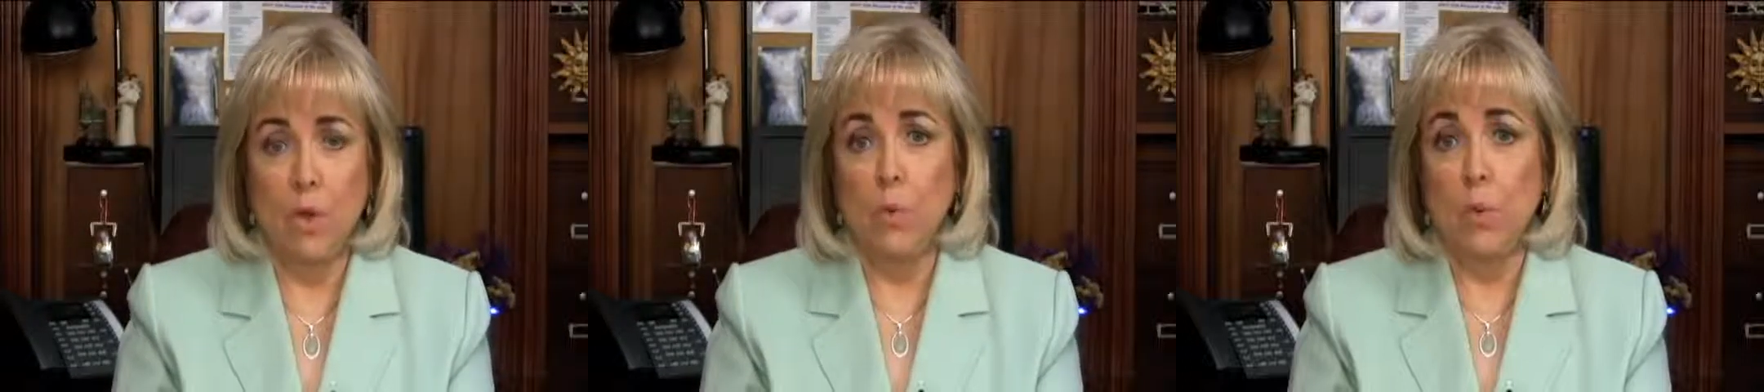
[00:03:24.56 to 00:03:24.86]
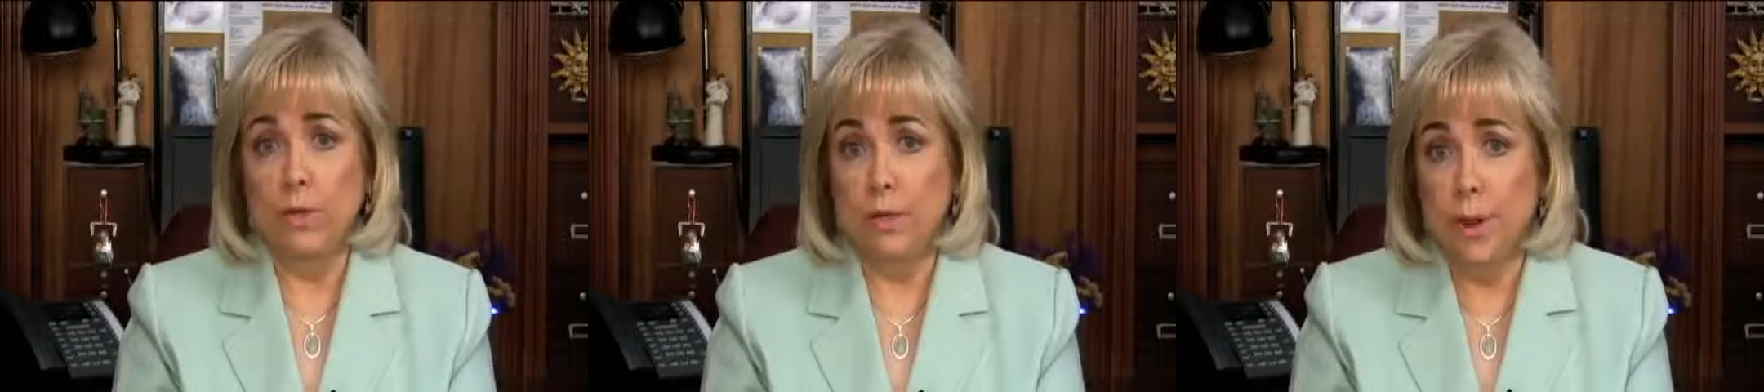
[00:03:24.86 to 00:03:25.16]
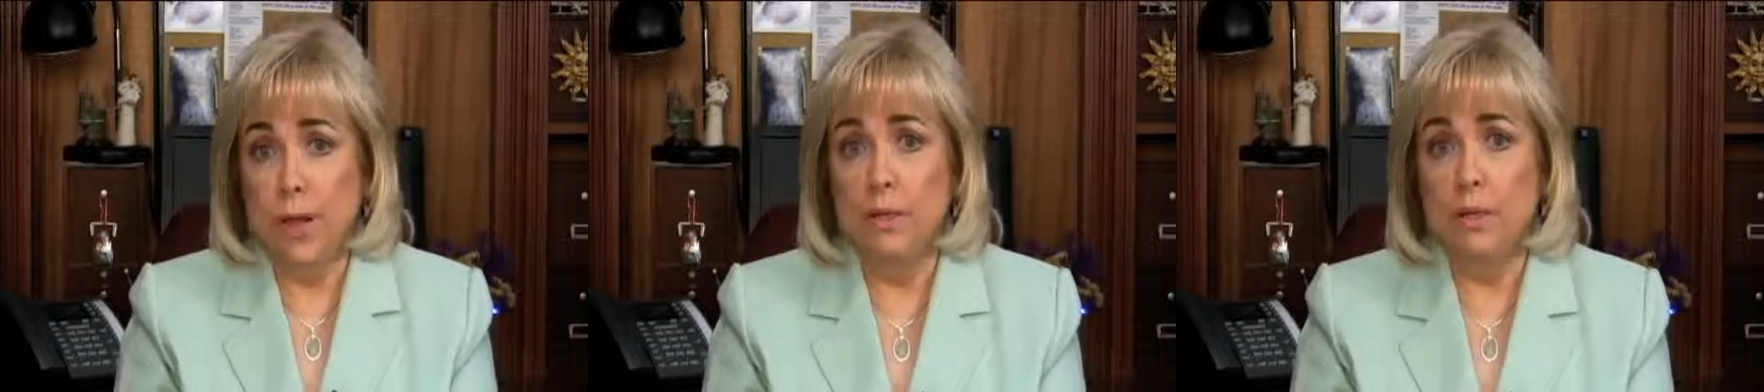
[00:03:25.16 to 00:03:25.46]
where
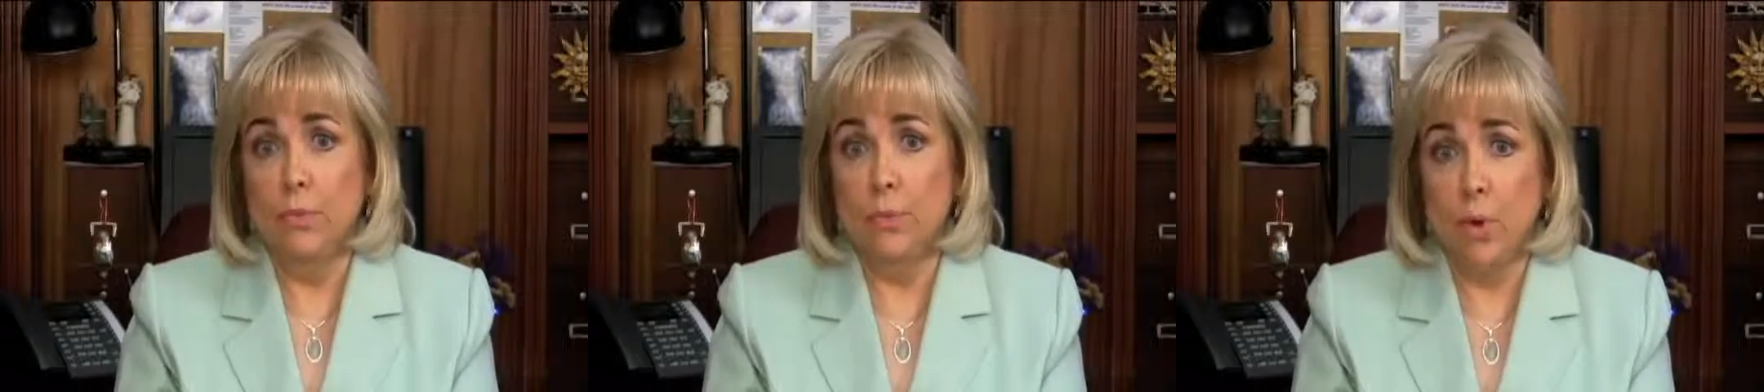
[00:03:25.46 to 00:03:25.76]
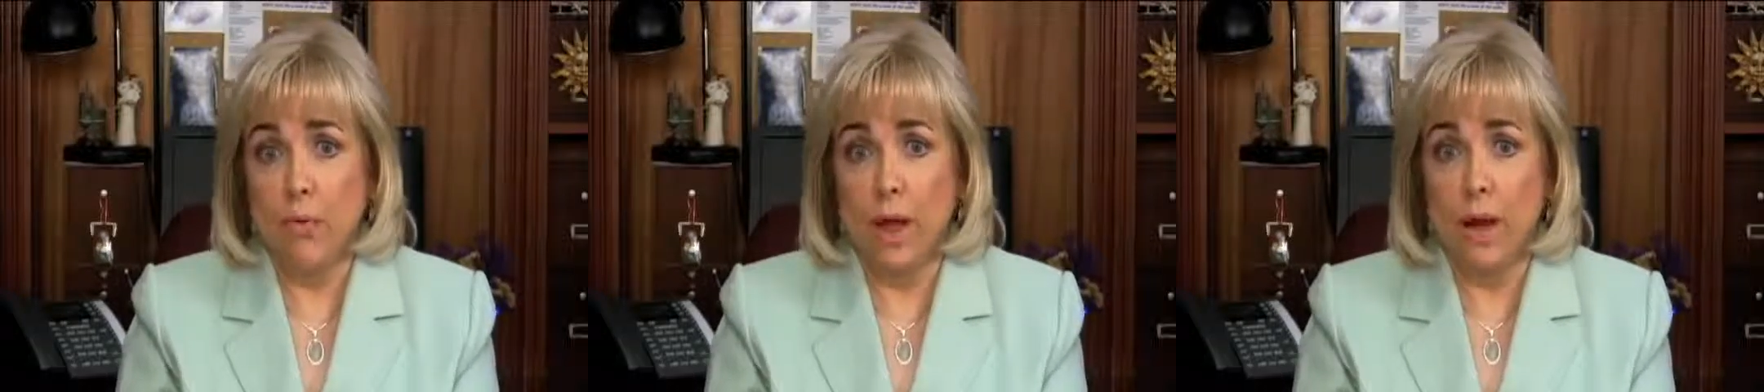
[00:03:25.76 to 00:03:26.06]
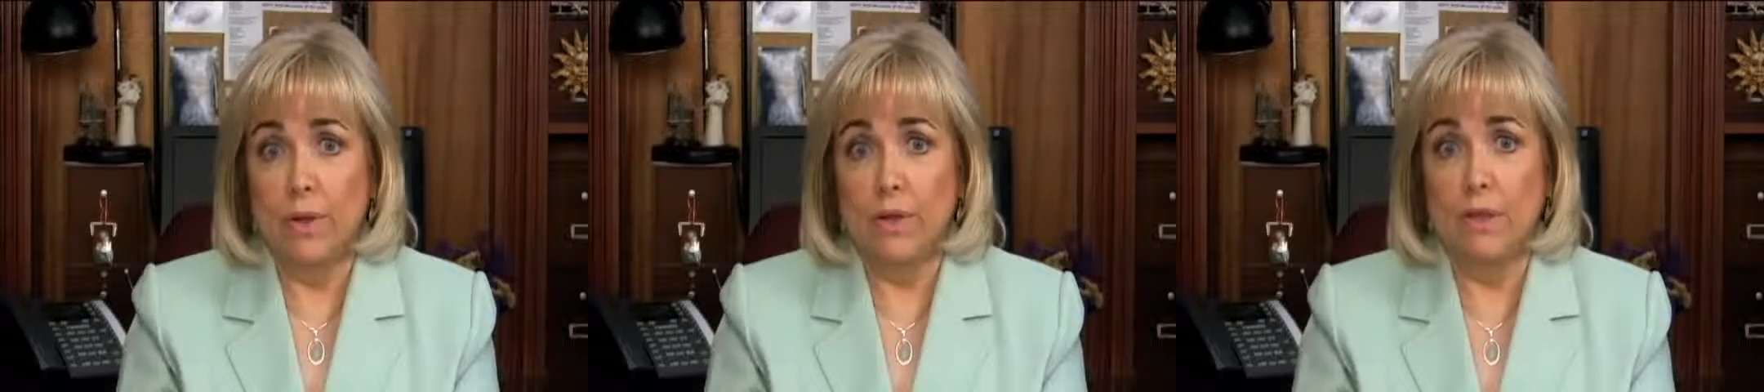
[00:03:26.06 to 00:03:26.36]
strains of
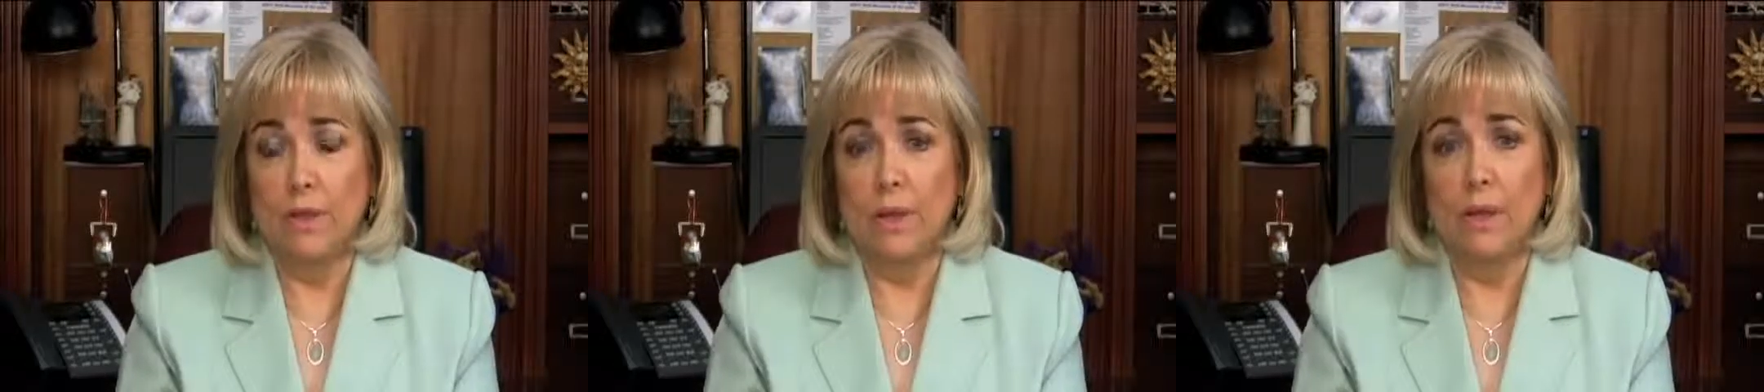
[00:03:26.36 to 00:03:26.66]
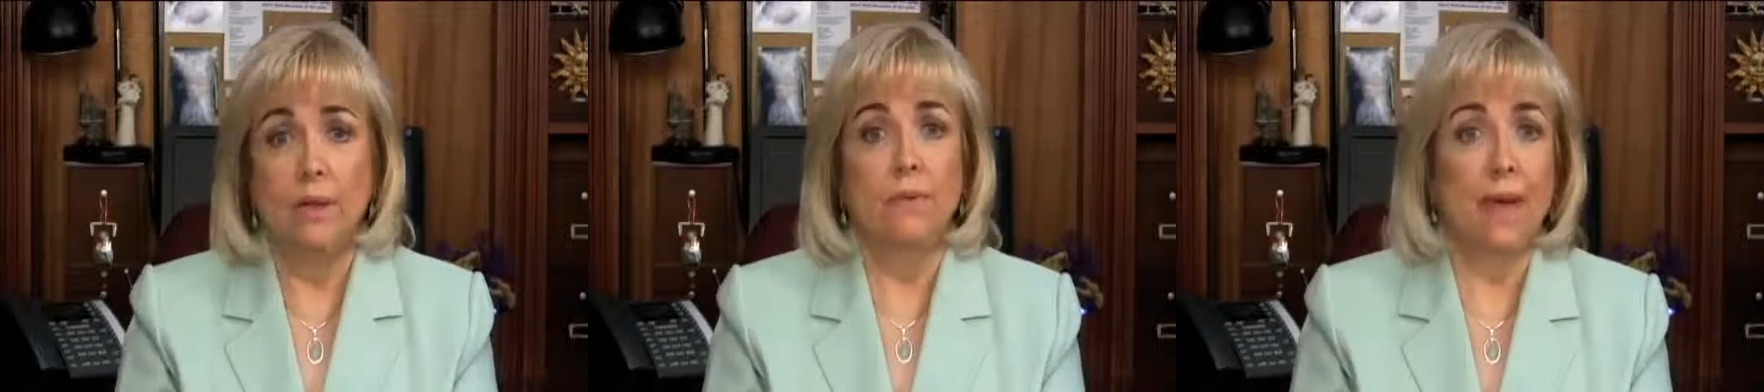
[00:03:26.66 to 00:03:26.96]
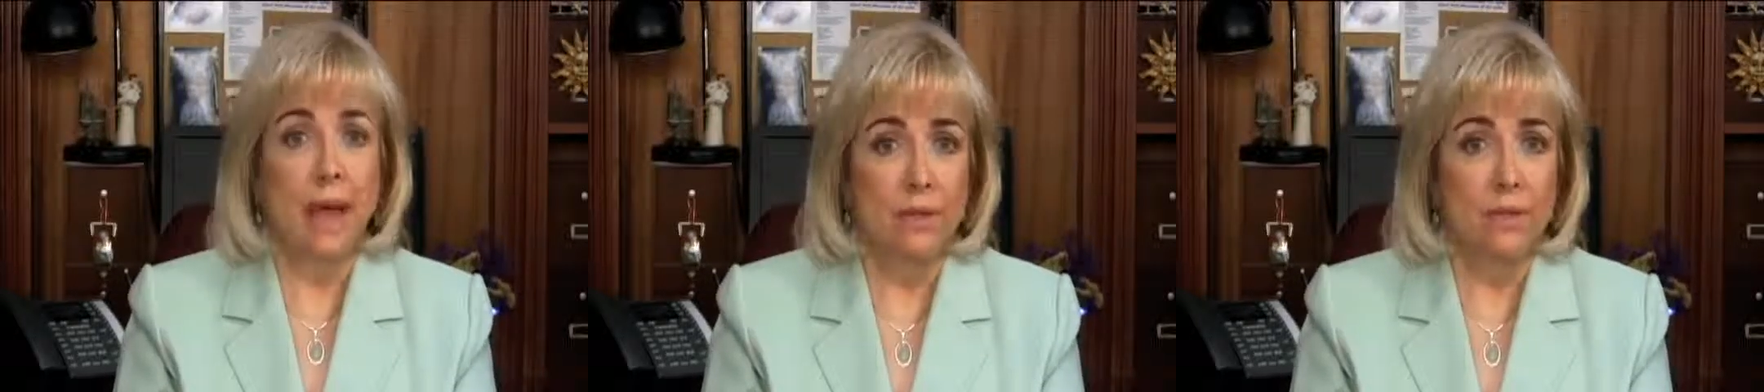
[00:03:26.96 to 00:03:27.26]
rotavirus that give
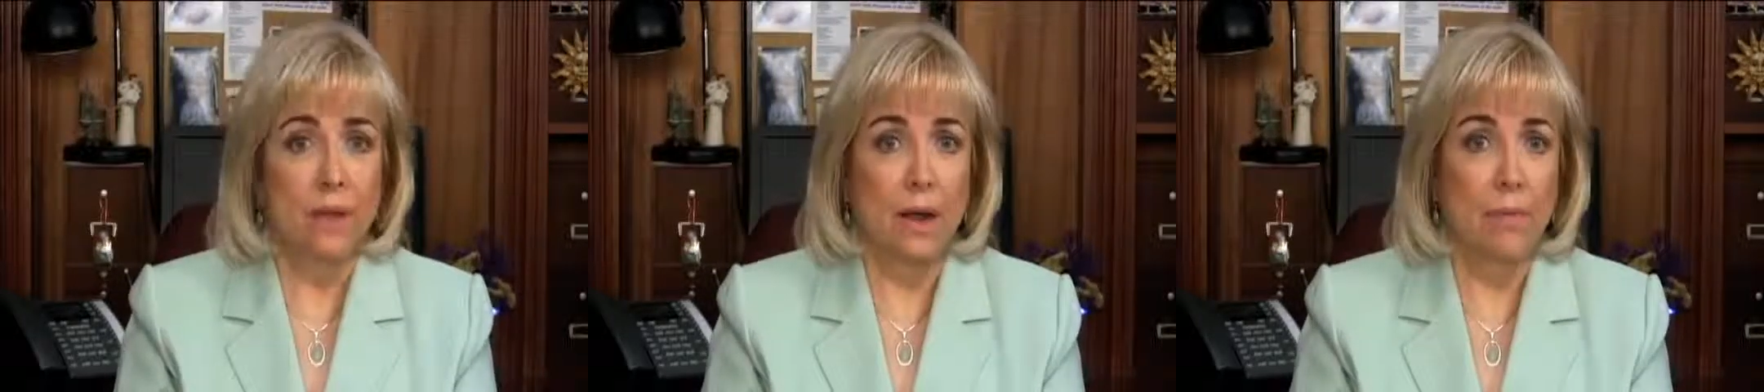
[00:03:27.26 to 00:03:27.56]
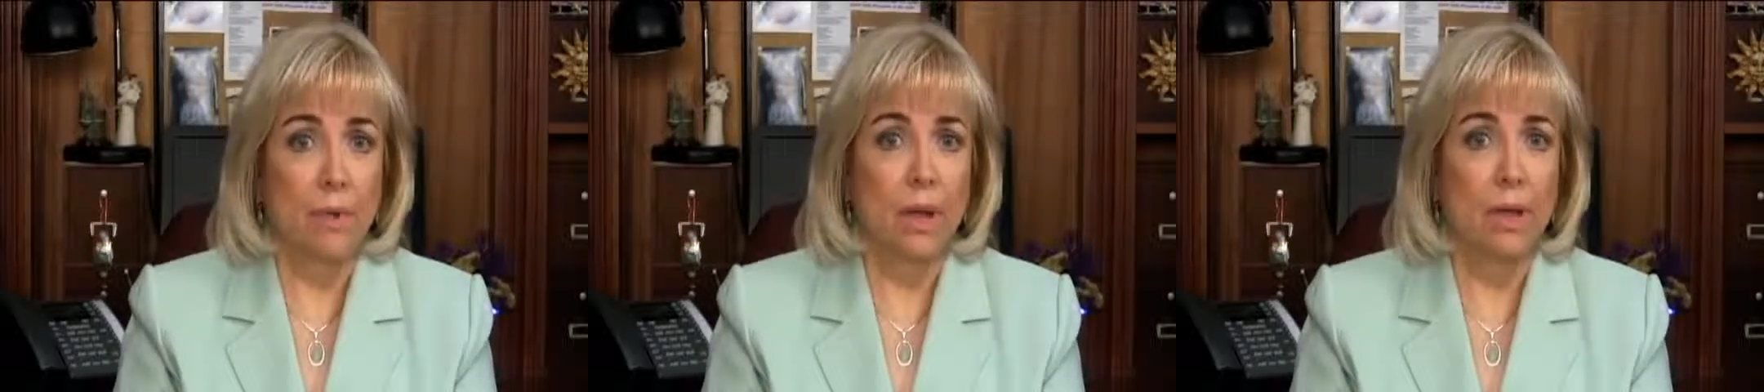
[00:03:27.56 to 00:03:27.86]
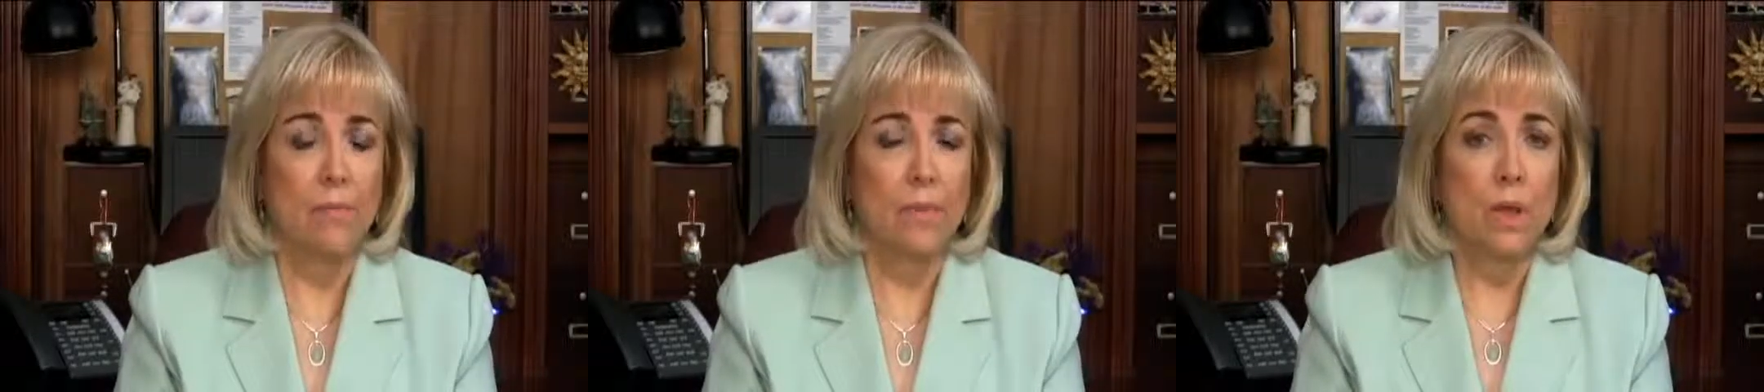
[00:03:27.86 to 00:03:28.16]
cows diarrhea